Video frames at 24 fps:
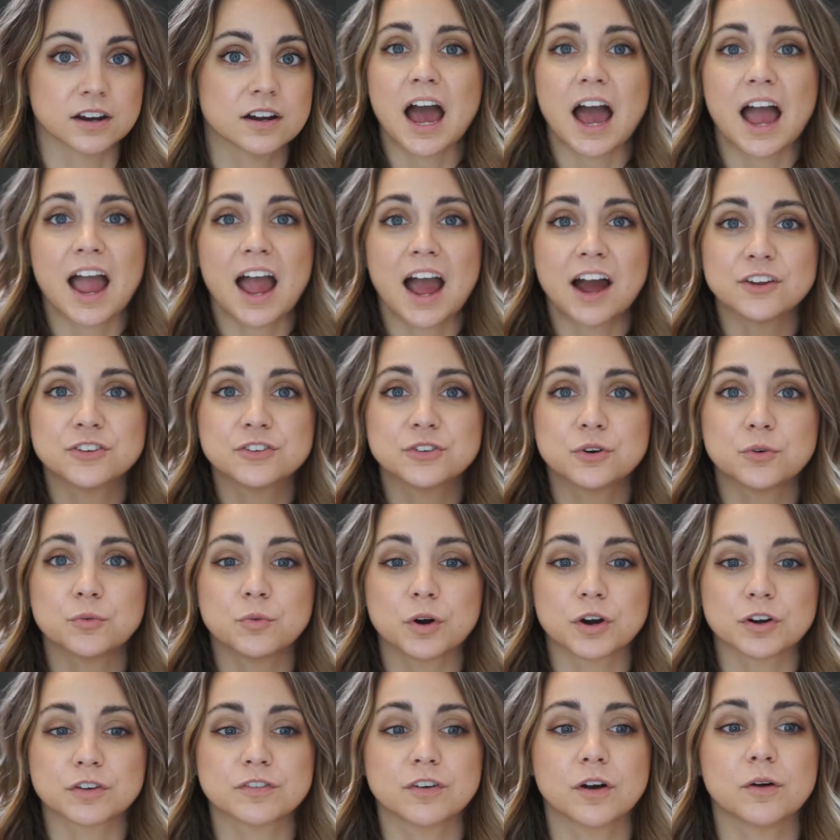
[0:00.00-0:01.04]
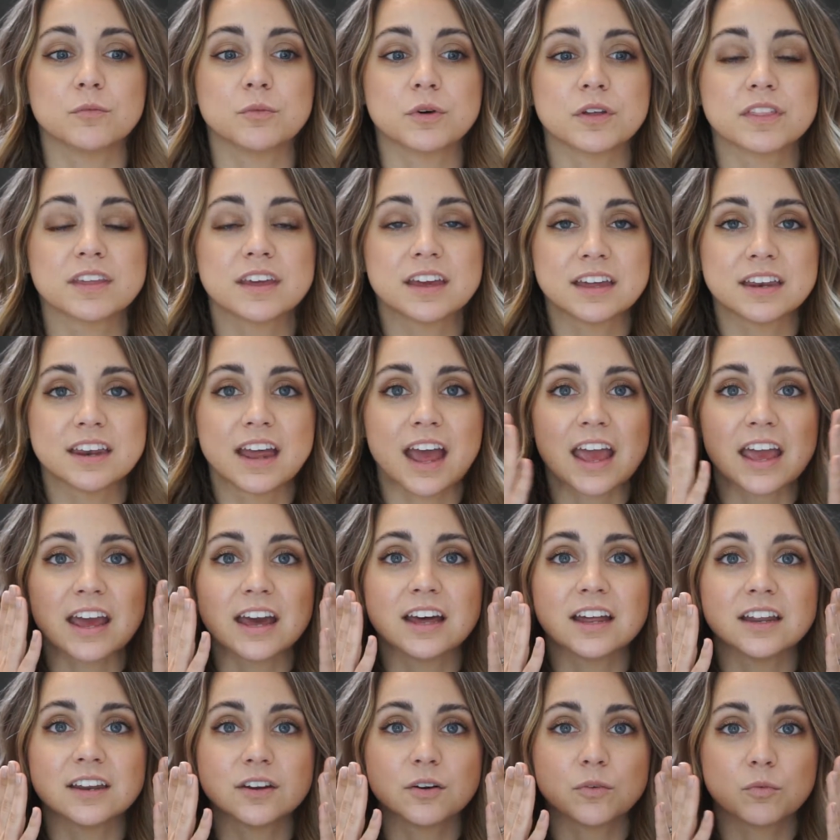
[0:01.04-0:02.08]
I had to work from within,
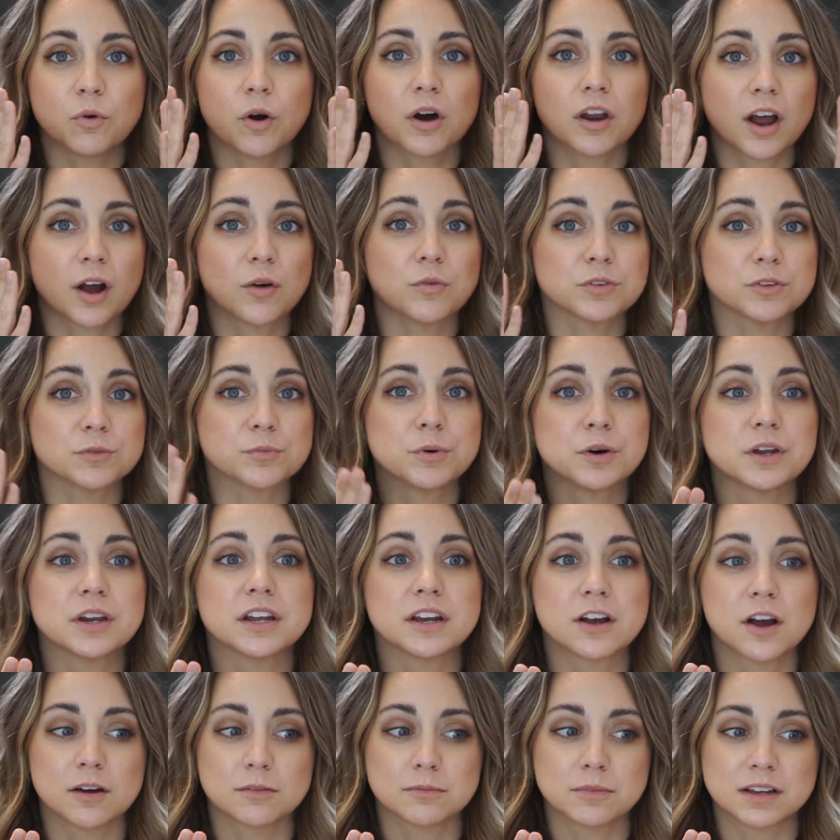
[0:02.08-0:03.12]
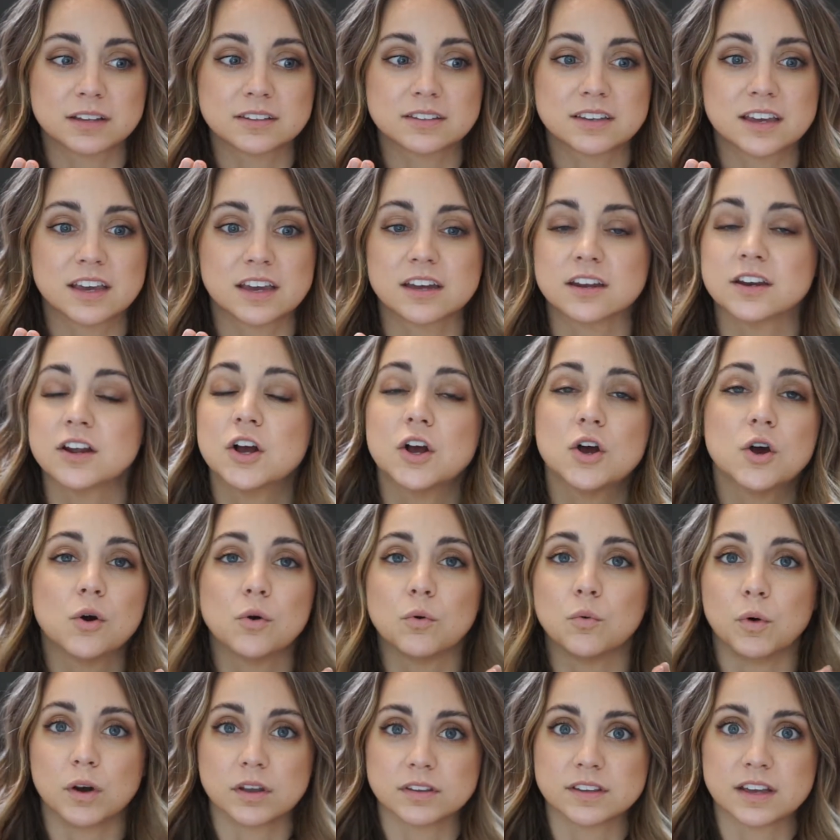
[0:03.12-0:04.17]
and what I was putting on my skin
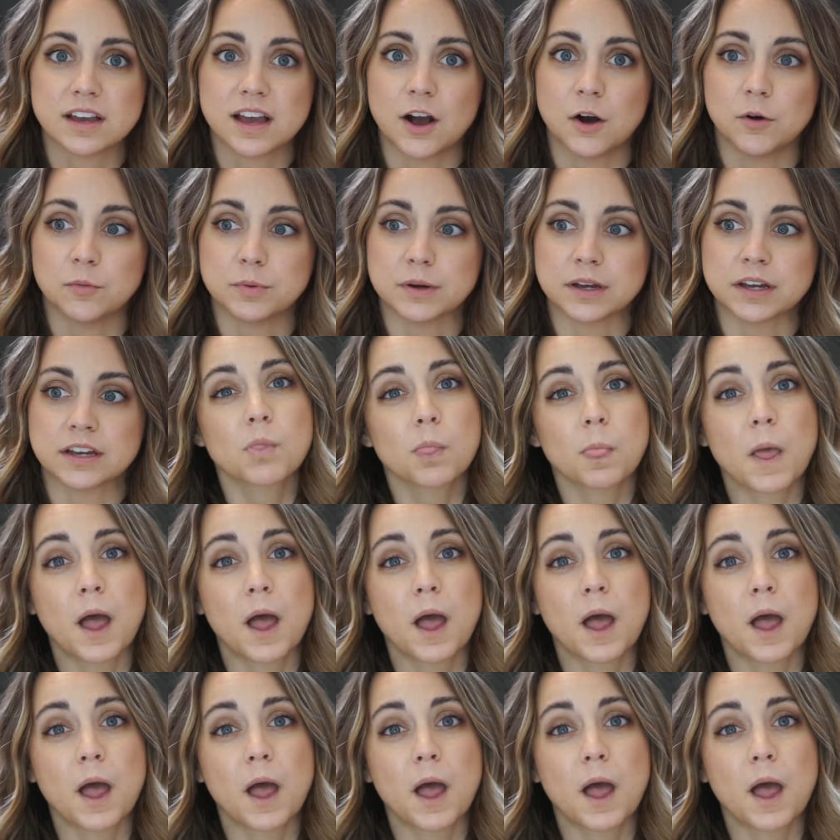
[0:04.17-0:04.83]
wasn't helping.